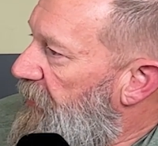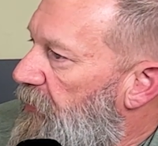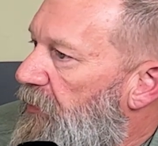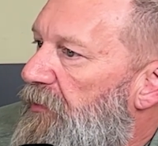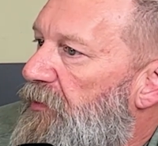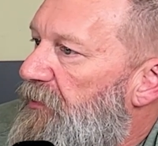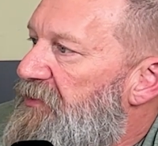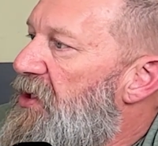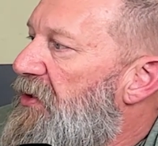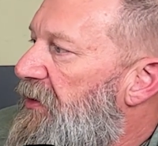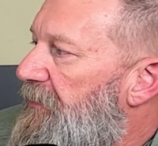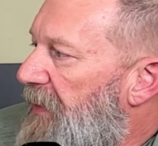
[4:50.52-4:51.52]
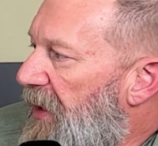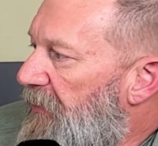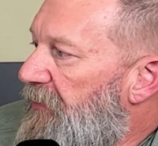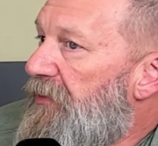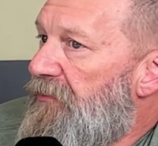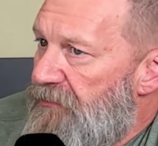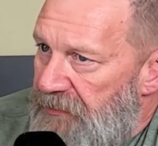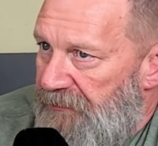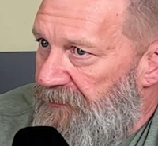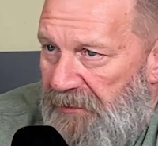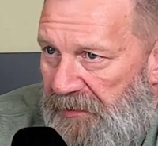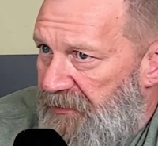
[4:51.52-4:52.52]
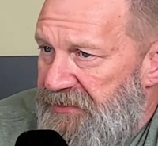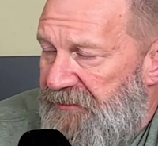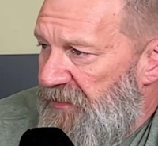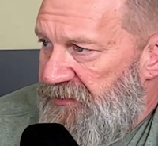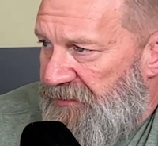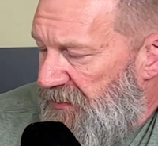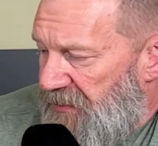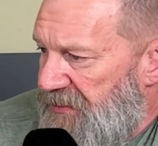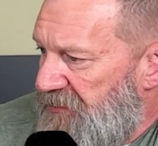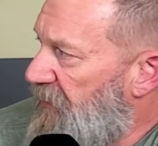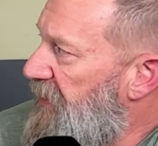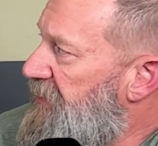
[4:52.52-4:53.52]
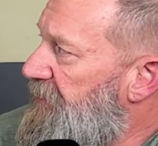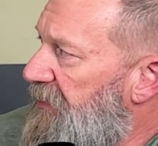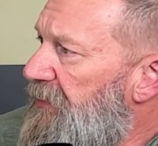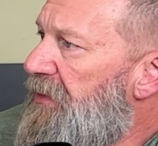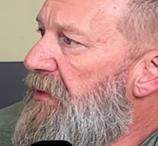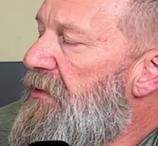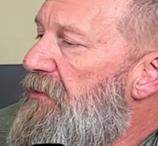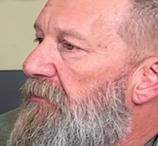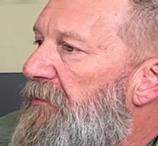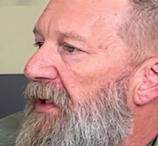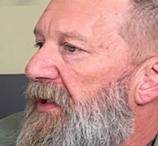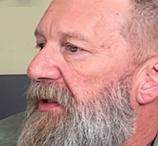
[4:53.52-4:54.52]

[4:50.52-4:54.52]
when we're talking about the public is frustrated and has a right to be, but